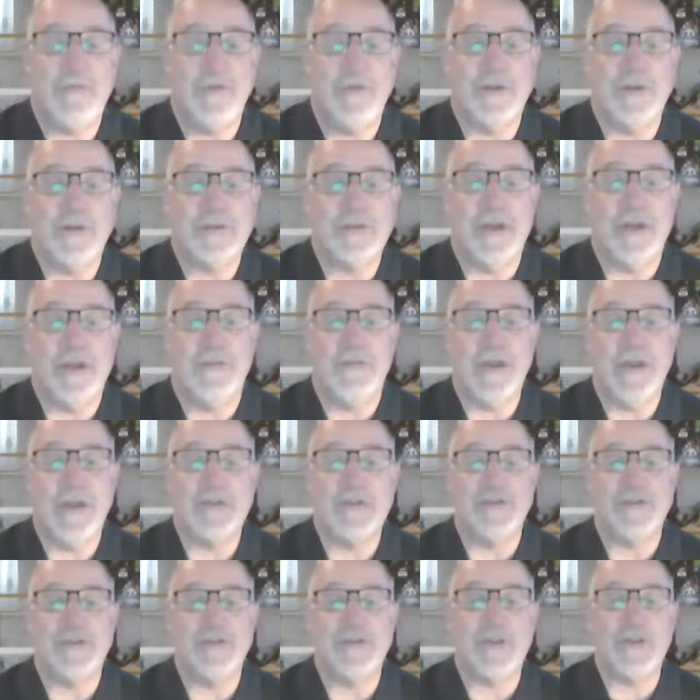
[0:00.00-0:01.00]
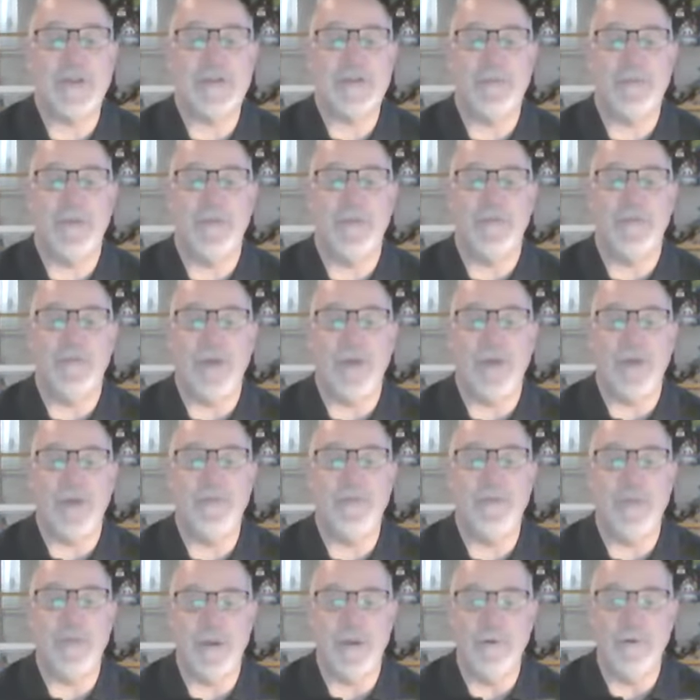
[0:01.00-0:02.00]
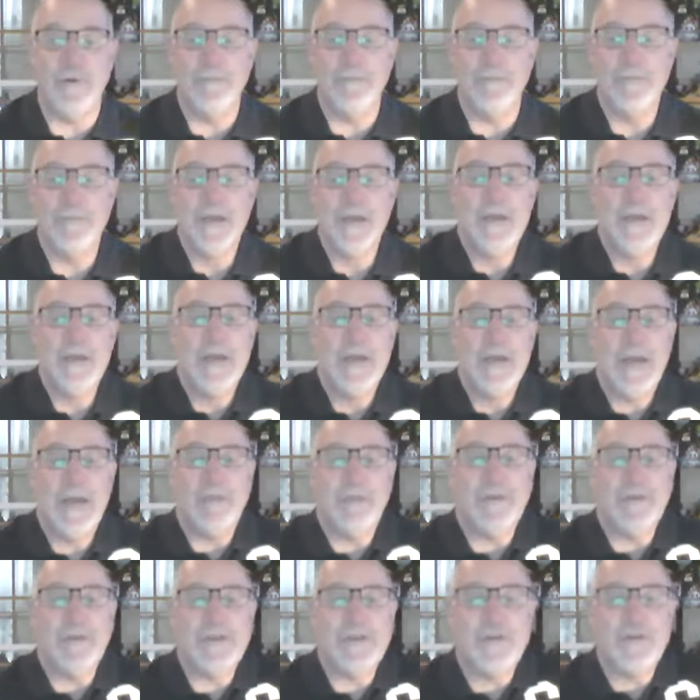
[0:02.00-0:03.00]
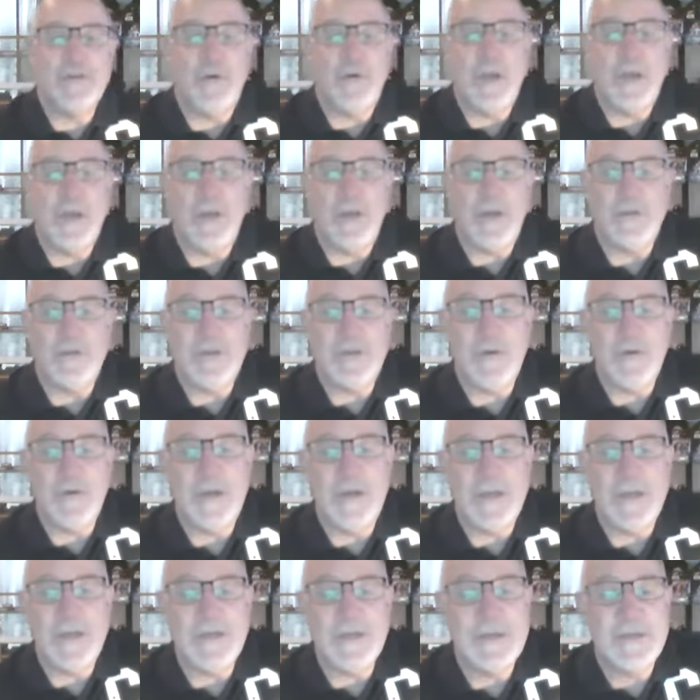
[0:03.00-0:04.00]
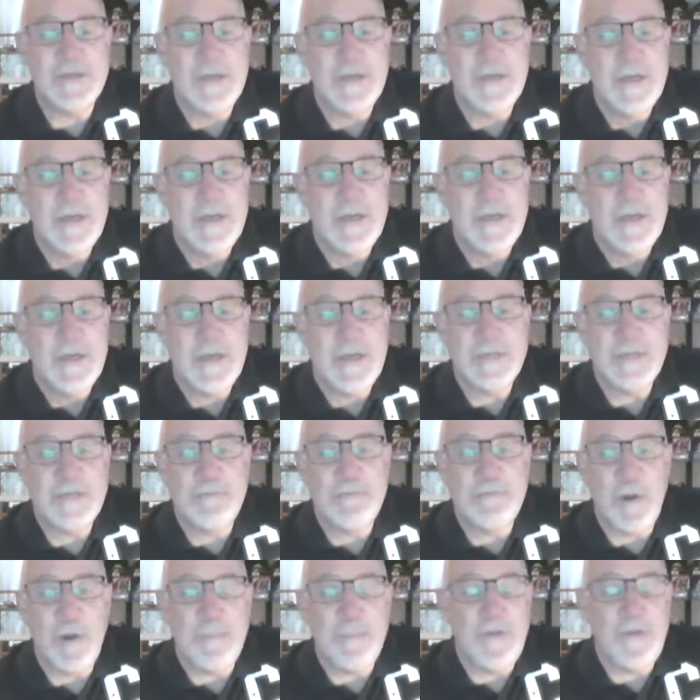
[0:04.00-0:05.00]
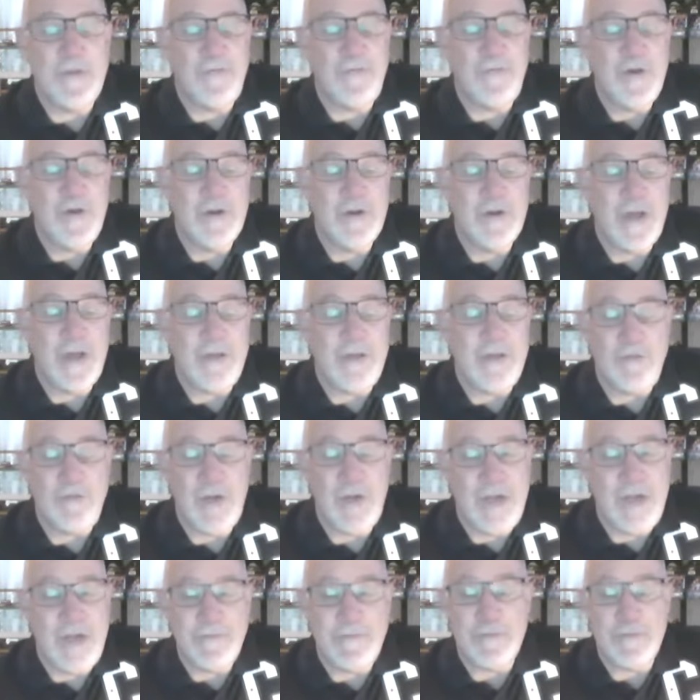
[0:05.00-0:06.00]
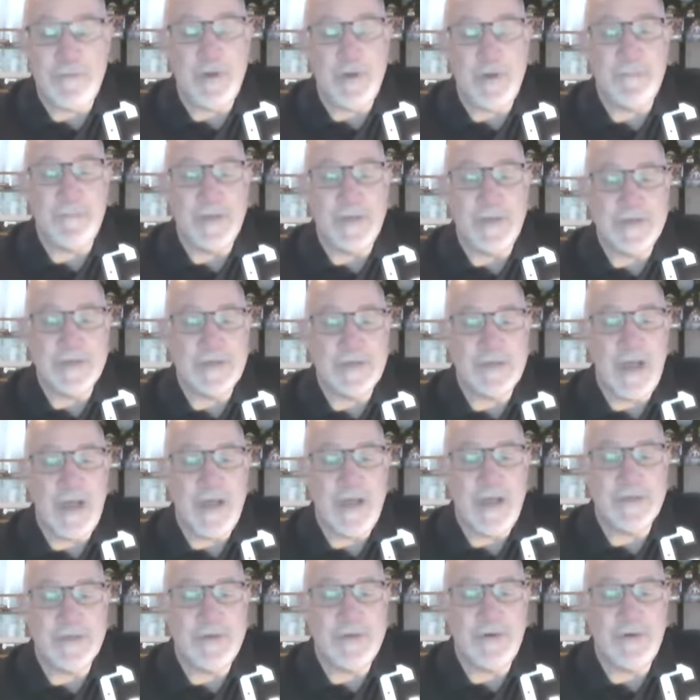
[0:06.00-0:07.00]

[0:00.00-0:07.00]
for your salvation. Trust him to forgive you and restore you to his his purpose for your life. You have a purpose. God's